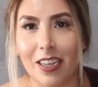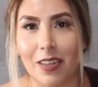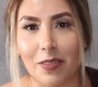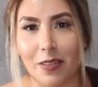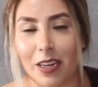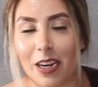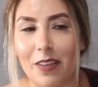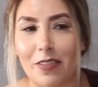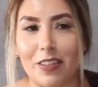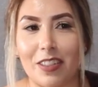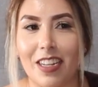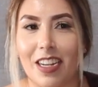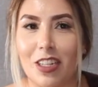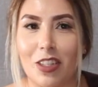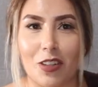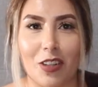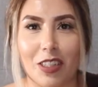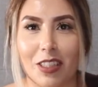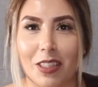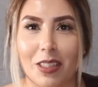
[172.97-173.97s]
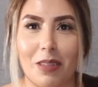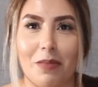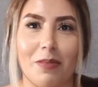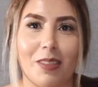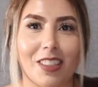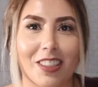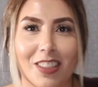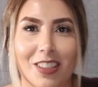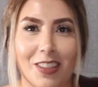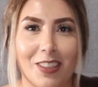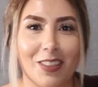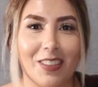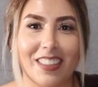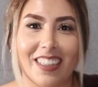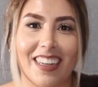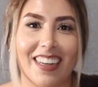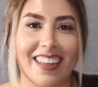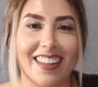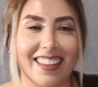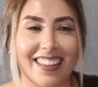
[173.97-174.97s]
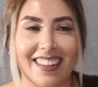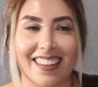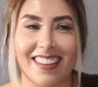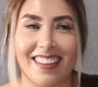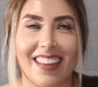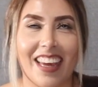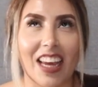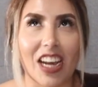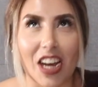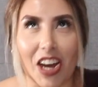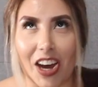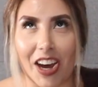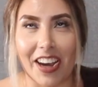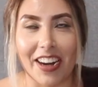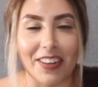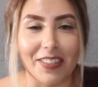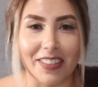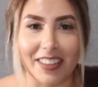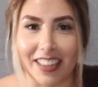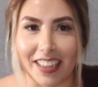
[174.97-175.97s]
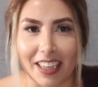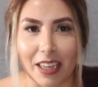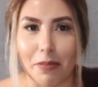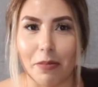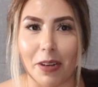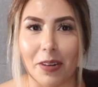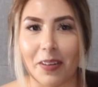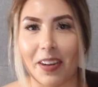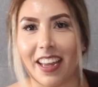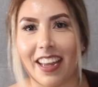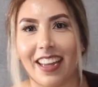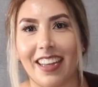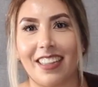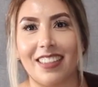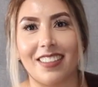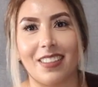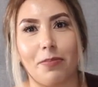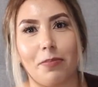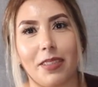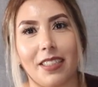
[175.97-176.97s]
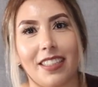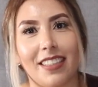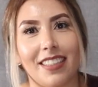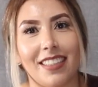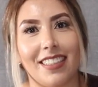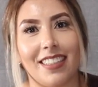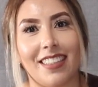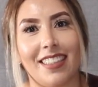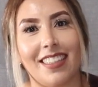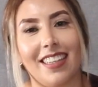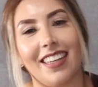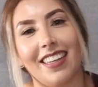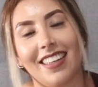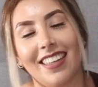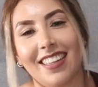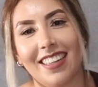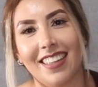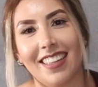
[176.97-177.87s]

whatever, so I trust him, just do it. And then thank God everything came out okay. But yeah.